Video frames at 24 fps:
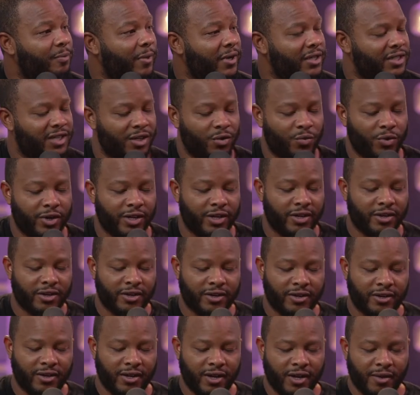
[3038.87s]
Especially when
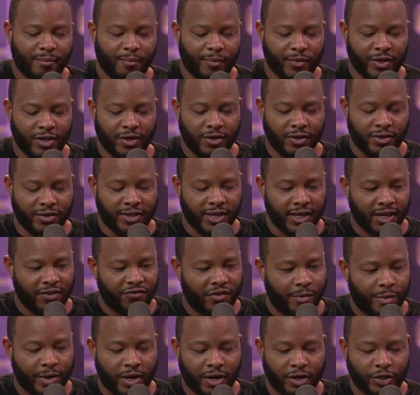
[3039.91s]
you're, you know, you think
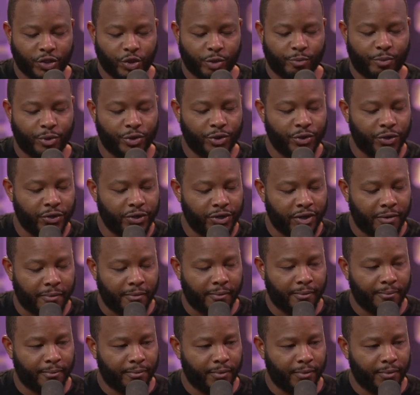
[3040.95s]
from an entrepreneurial